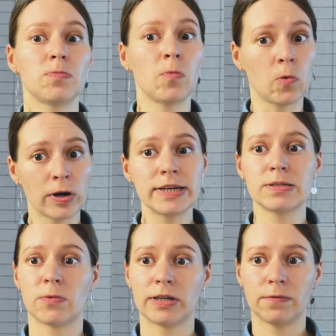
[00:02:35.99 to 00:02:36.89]
more
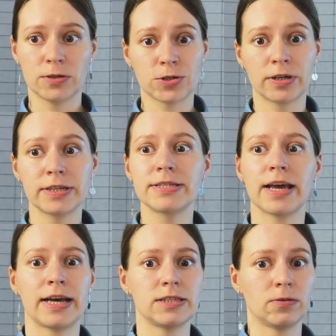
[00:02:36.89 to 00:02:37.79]
smart features
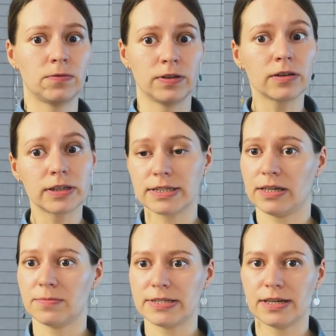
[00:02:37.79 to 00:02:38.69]
at your
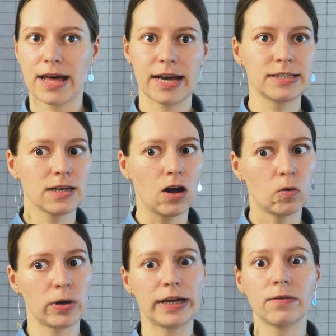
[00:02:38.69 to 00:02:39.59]
fingertips. Select
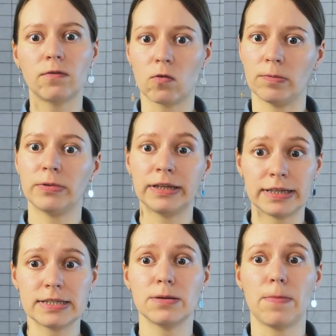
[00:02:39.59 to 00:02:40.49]
already formed
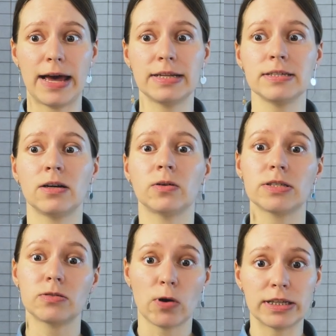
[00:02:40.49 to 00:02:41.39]
lists depending on your
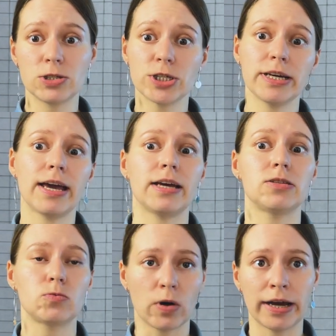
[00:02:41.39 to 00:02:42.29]
strategy
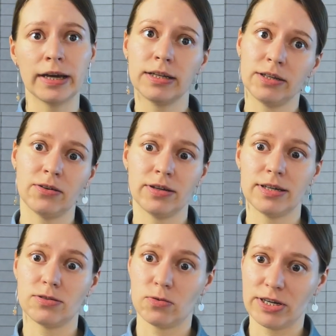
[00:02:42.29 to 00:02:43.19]
and try new
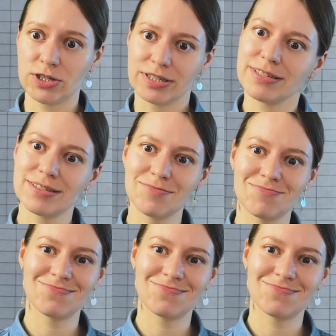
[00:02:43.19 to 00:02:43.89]
iterations.